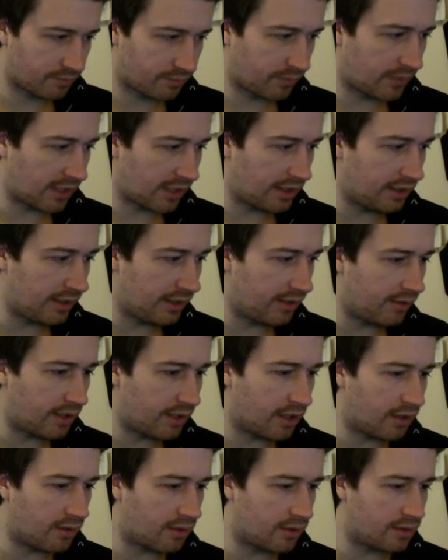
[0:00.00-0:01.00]
clear
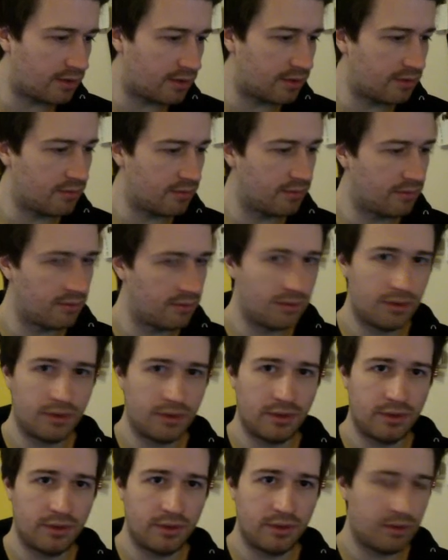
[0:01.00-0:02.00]
out,
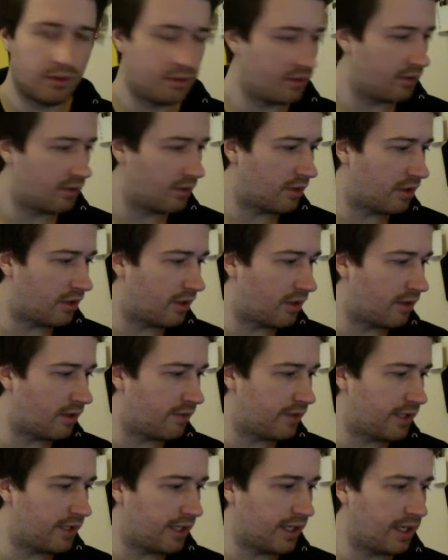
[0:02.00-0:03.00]
off it
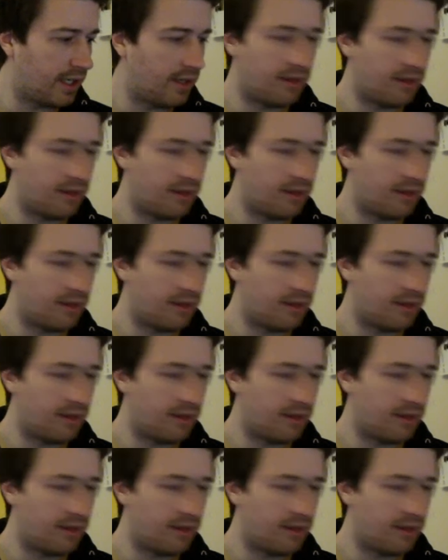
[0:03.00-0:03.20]
again,